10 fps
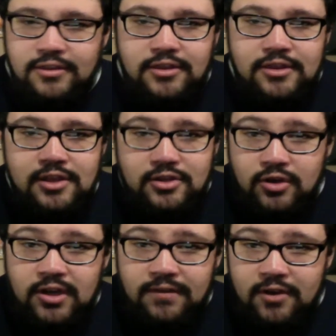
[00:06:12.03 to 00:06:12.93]
the
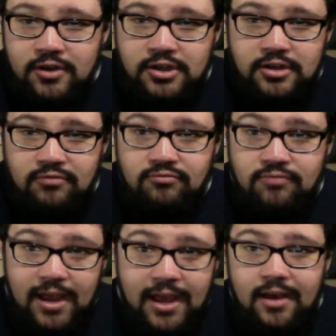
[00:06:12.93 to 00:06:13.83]
Dunny version
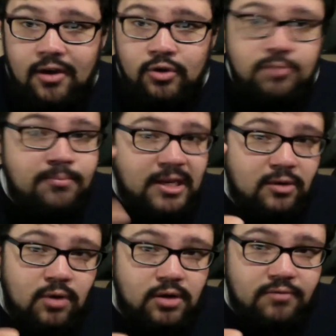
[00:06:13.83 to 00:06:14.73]
rare or the middle
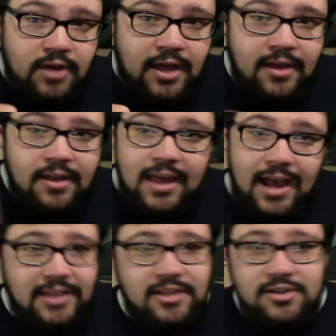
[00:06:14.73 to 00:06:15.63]
one rare,
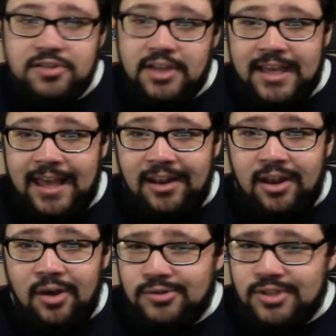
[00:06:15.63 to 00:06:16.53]
and you're just going to get
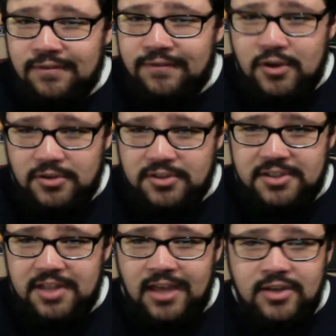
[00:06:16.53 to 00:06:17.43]
loads of the first
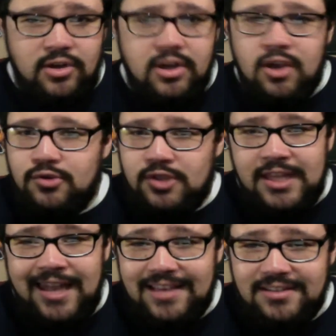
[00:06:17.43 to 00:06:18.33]
stage or loads of
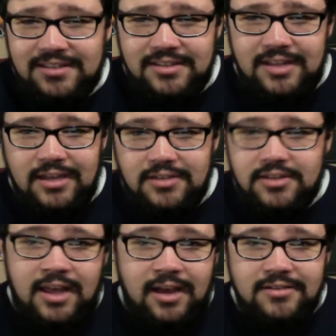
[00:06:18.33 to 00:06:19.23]
the last stage,
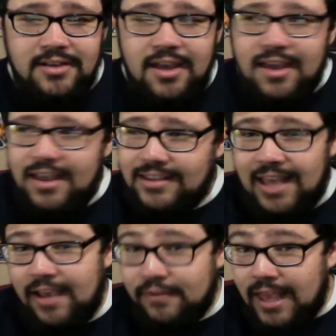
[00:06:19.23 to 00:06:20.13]
and that
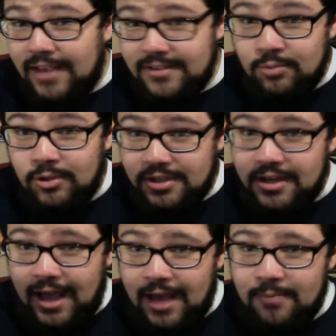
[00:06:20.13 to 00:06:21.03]
that if that's what's
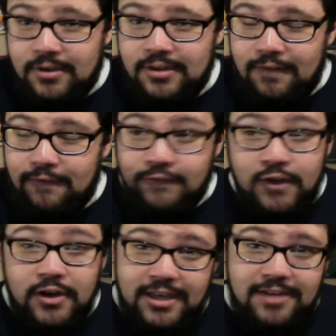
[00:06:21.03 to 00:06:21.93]
going to happen,
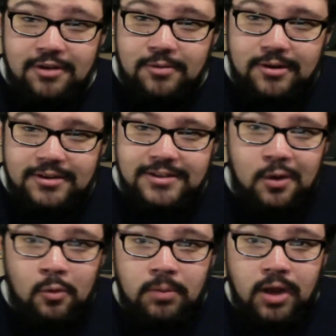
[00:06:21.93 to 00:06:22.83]
fuck Kidrobot because
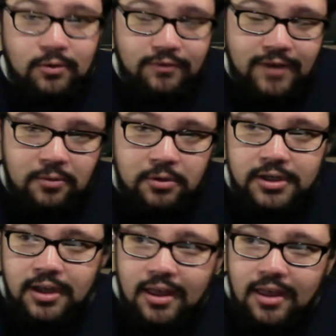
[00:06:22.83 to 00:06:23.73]
that will blow a fat
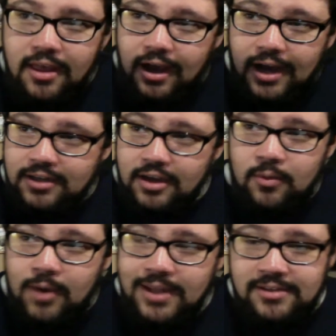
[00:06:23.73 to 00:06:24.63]
one. I don't
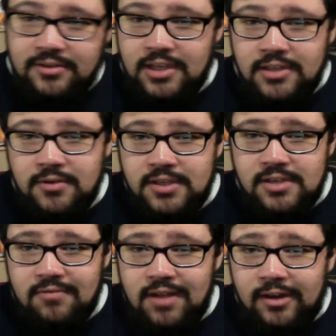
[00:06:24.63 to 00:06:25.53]
know why they just didn't do it as
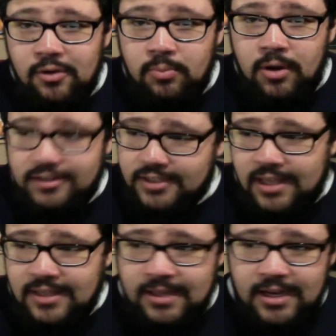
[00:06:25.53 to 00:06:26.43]
a really cool box
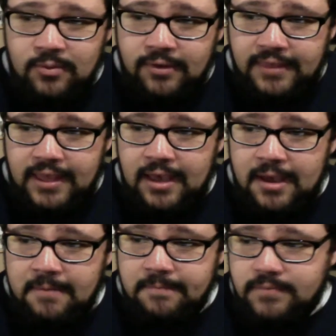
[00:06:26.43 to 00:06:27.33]
set. They did it with the
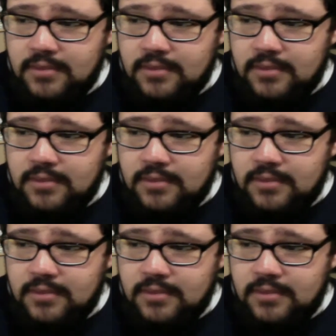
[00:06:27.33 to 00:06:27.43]
um,